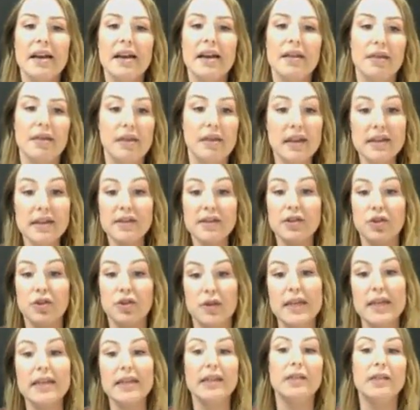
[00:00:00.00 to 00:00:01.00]
This
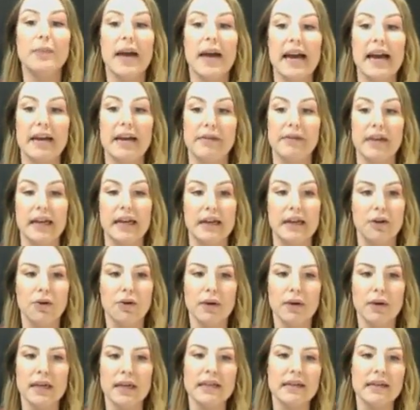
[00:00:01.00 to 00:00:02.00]
strengthens behavior and
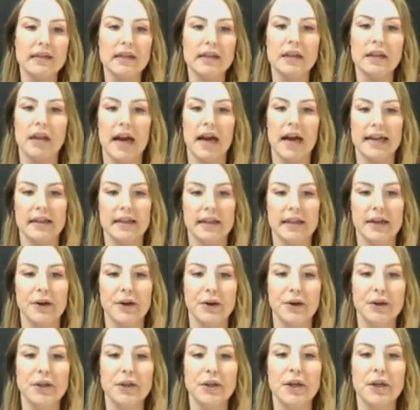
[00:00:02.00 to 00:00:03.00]
increases the
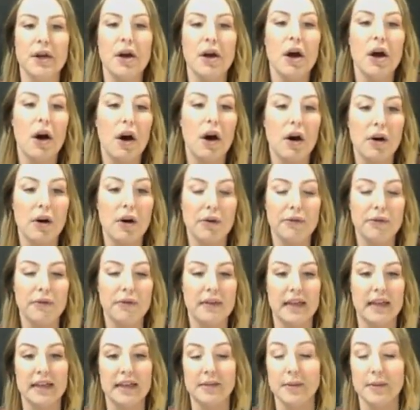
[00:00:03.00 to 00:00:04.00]
likelihood of,
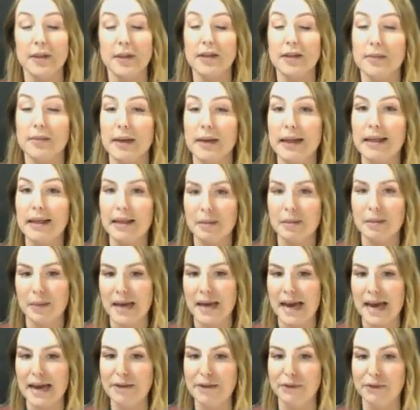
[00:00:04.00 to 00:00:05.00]
that's supposed to be the
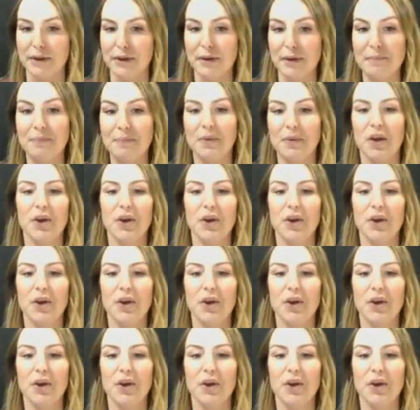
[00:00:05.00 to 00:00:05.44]
behavior,